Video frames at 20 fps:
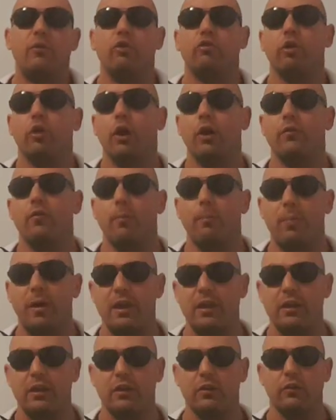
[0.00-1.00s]
There's a lot of
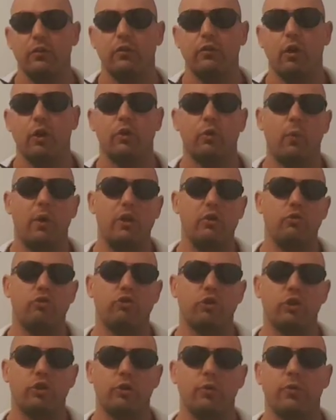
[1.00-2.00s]
opinions on the way you
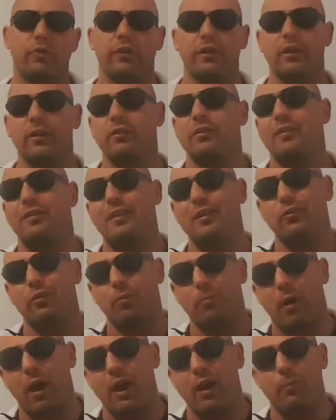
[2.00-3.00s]
should do things. These
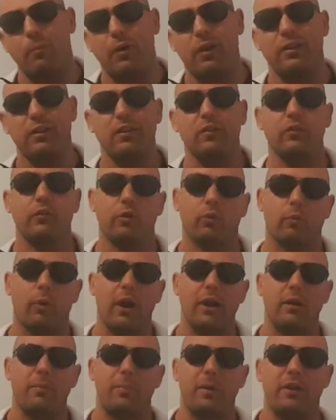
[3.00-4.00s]
are my opinions, the
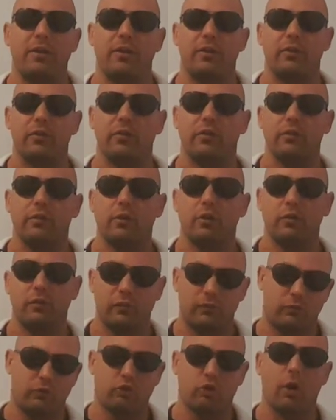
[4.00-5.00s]
right opinions.
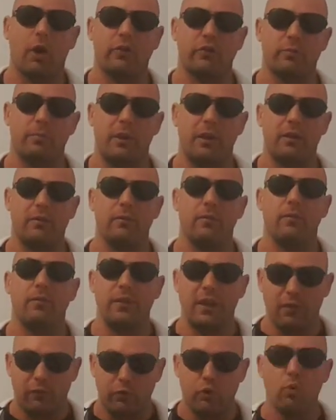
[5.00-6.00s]
Trust me,
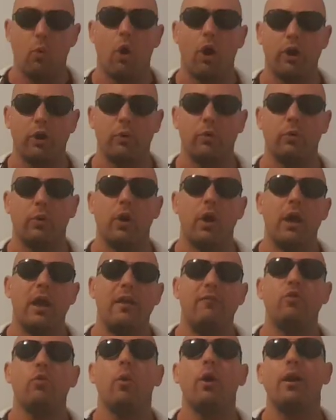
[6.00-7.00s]
if you want
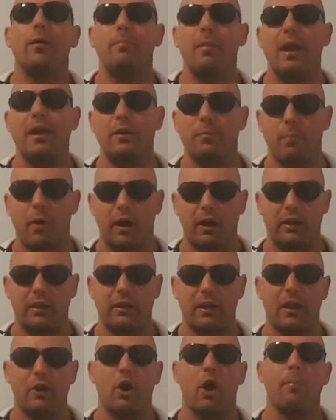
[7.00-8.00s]
to make
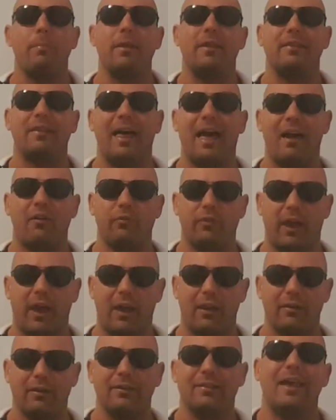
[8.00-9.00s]
money and not be laughed
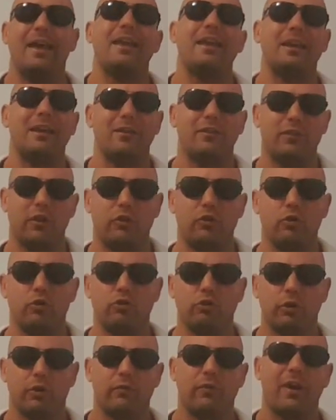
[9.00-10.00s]
at like an
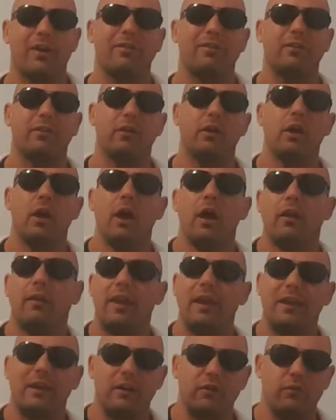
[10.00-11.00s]
institutional investor,
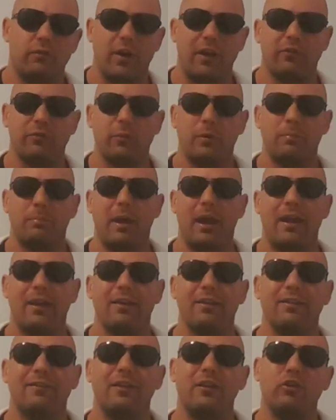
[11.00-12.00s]
like an investment
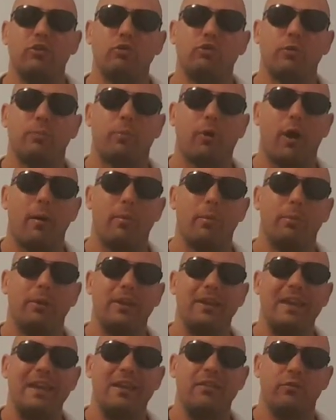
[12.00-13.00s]
bank, then you should
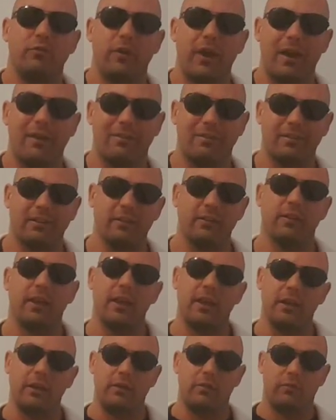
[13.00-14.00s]
probably invest
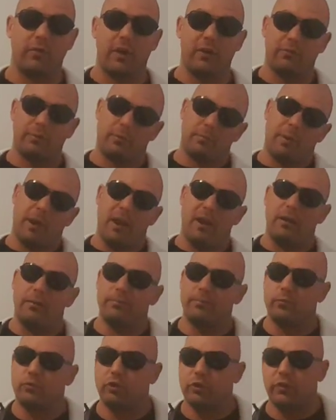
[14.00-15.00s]
like an investment bank.
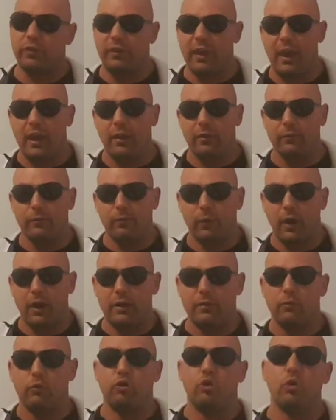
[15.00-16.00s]
Just saying,
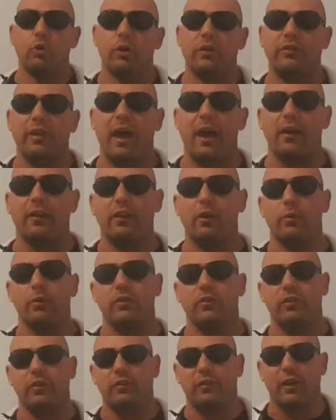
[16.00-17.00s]
right? Do exactly what
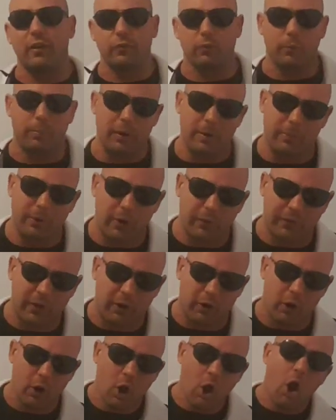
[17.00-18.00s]
the successful people out
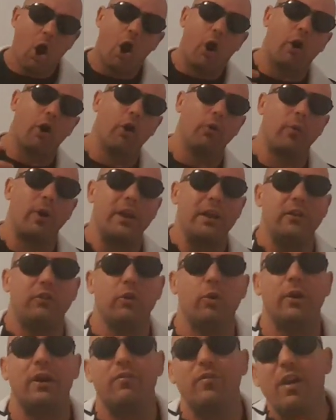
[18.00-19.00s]
there are already
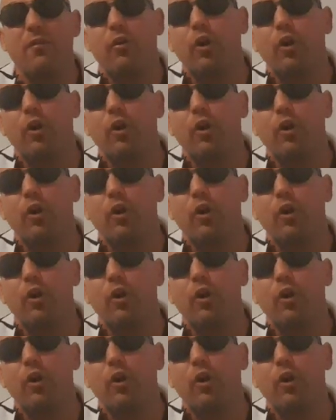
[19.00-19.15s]
doing. Have